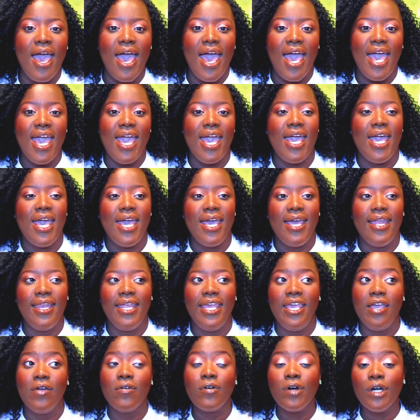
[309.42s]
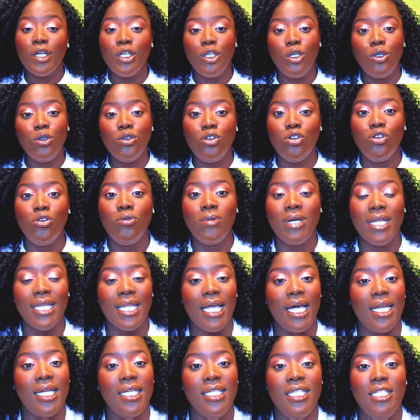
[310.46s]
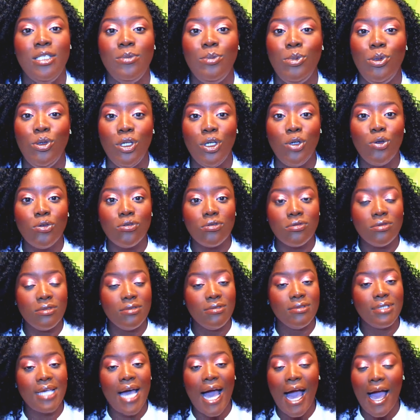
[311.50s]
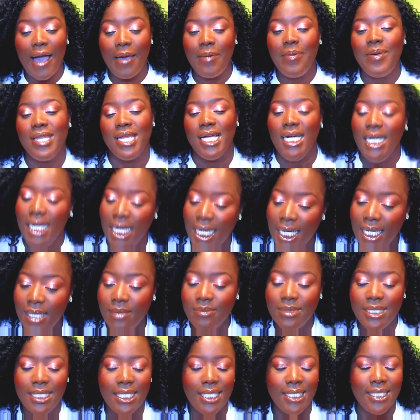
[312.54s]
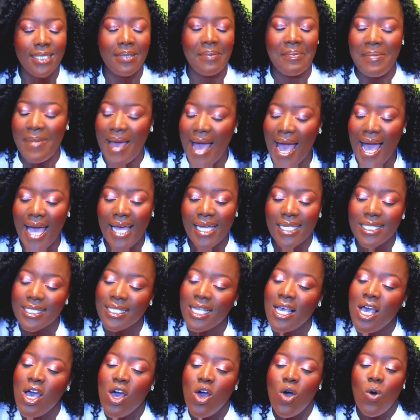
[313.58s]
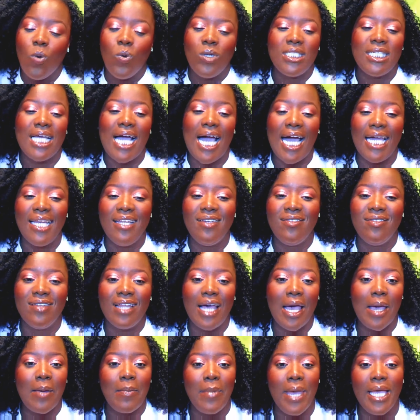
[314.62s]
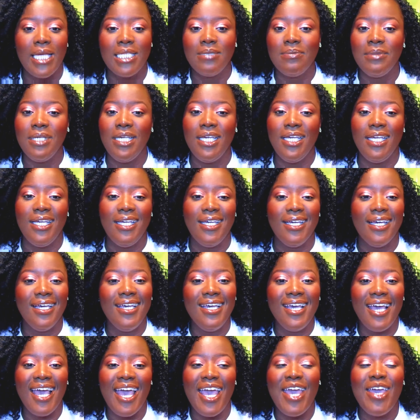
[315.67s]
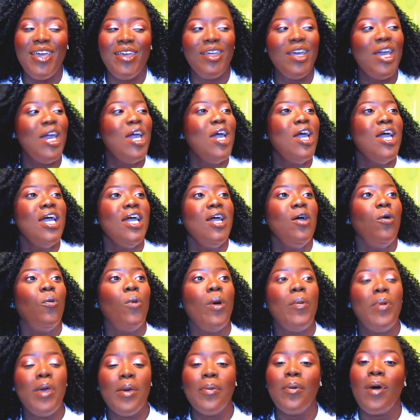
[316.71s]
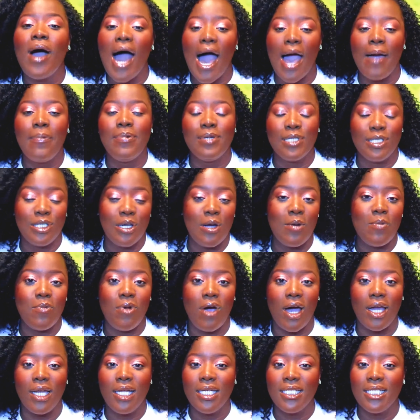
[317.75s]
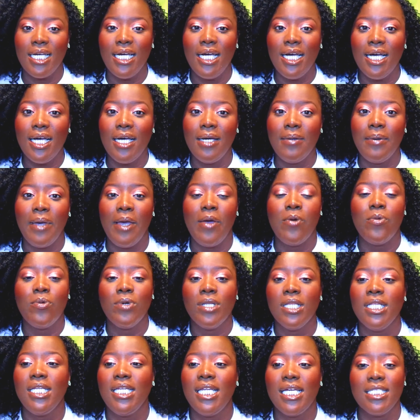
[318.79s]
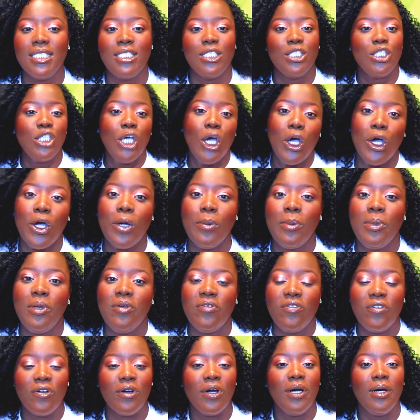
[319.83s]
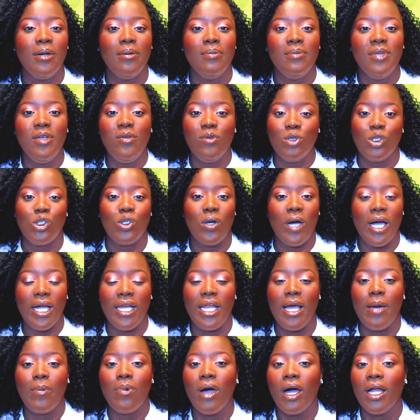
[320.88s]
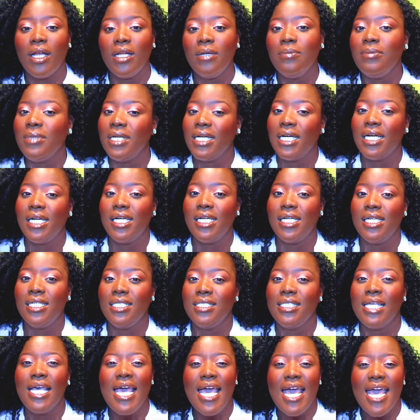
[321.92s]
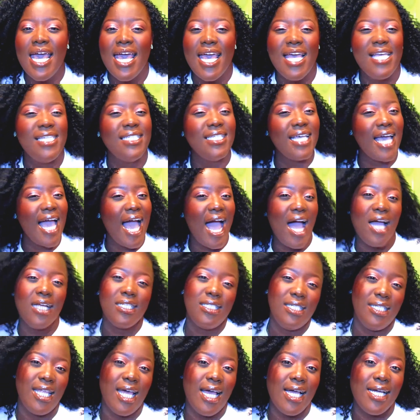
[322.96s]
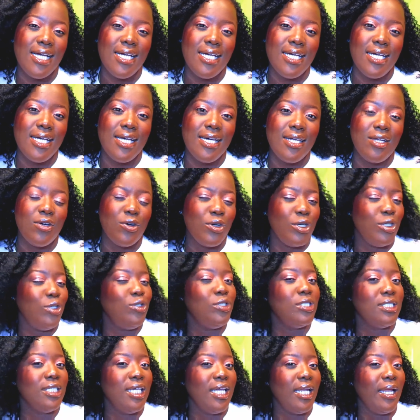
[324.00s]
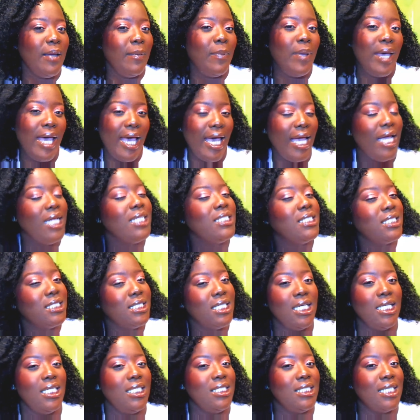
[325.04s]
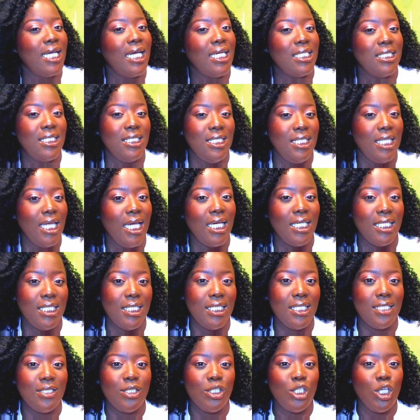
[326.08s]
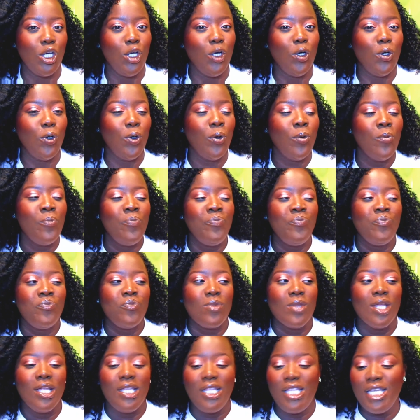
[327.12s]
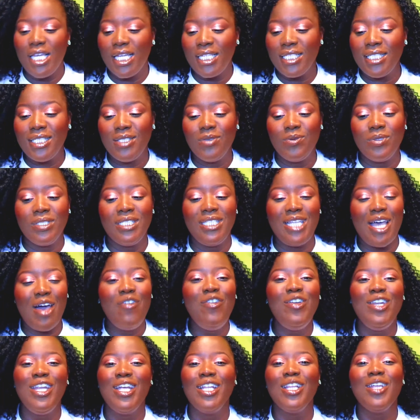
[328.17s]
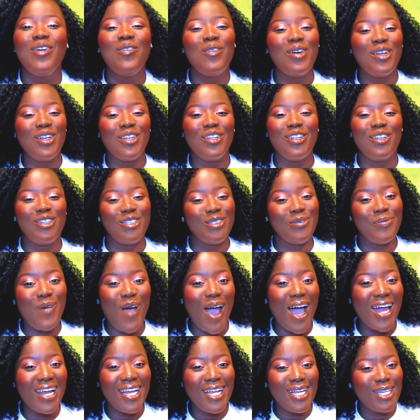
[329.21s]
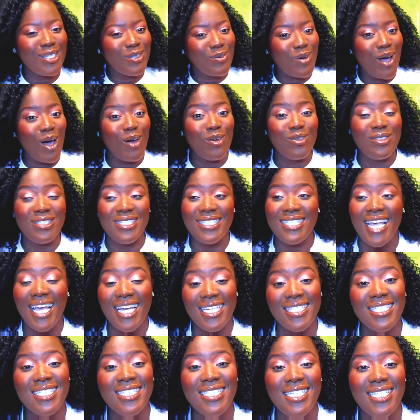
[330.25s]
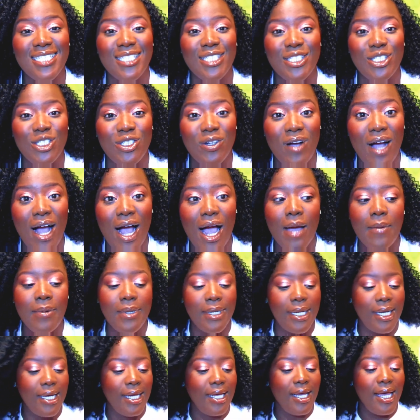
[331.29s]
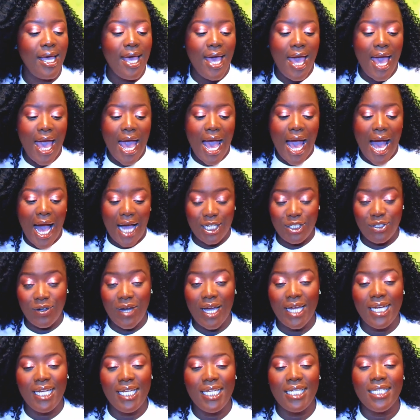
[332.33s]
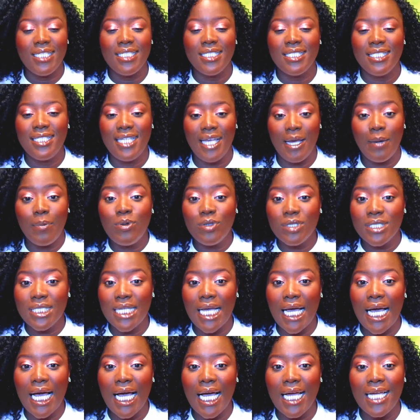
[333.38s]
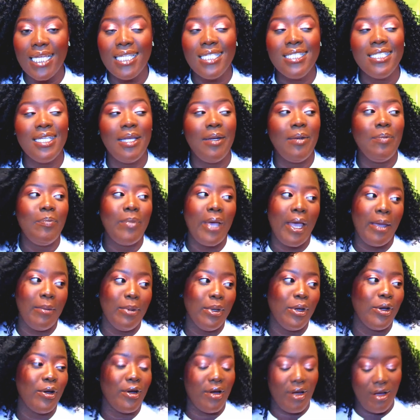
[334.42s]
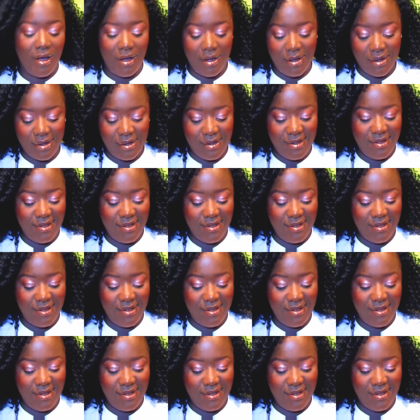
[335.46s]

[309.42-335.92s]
and here on YouTube a lot of these beauty gurus hype it up to max, which kind of like makes me when people hype a certain product up, it really does deter me from even trying that product, because is it actually that good, or are you just getting paid to say it's actually that good? So this was definitely one of those products where I was hesitant to try, but I tried it in the sample size, and baby girl,